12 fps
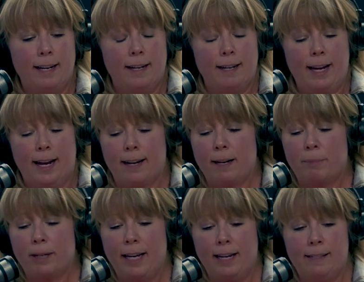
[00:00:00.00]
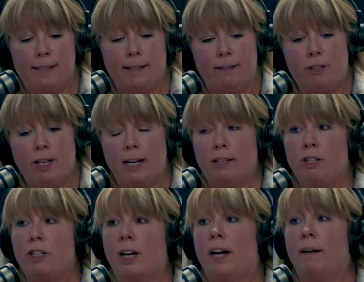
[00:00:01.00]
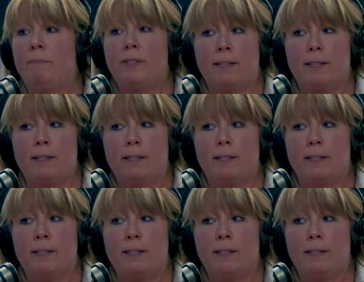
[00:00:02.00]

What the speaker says: had a couple kids and changed jobs